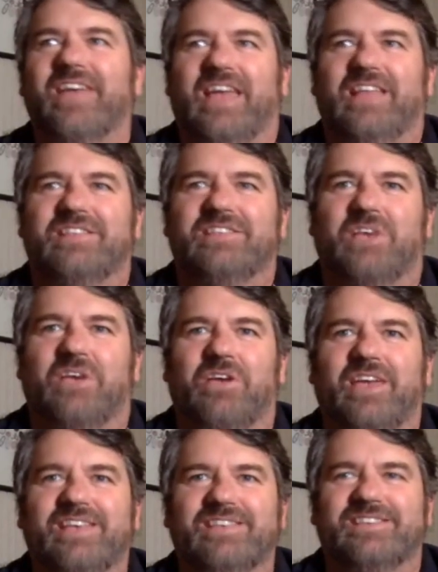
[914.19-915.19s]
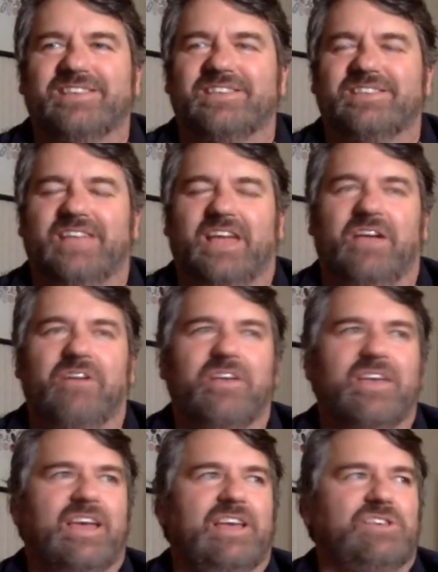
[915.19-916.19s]
and so he's just, uh,
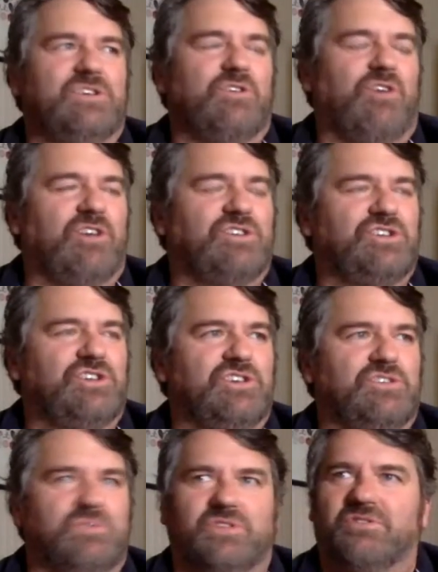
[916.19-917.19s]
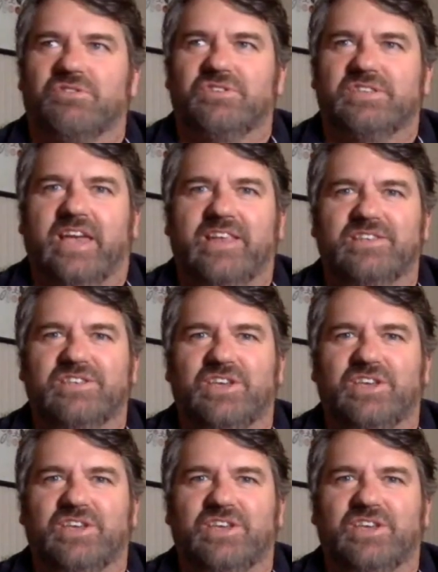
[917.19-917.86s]
he's in Christchurch with the Crusaders.